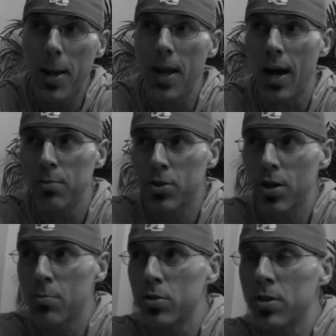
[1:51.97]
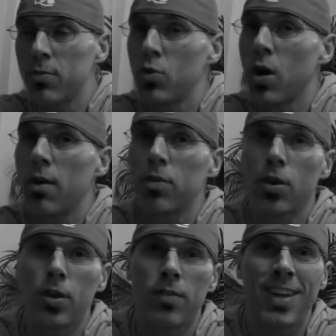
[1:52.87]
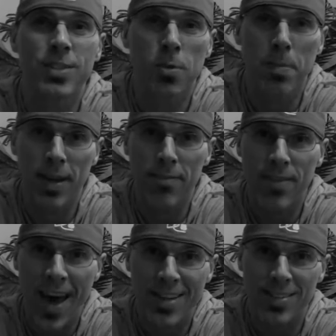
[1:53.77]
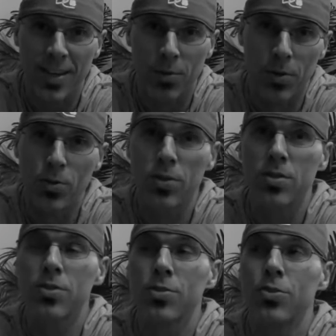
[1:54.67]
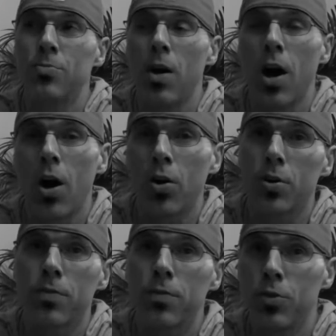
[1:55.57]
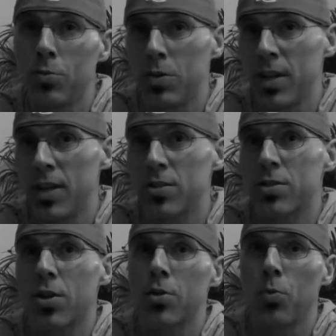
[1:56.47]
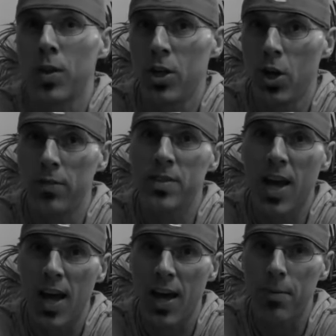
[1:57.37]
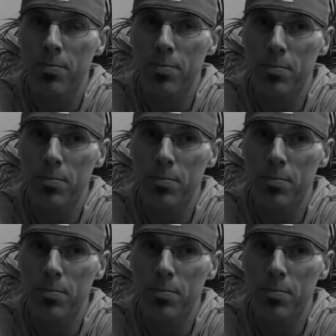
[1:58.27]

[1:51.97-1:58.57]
Now, I'm sure most of you all have heard of intermittent fasting, where you consume all your food within a certain window of time,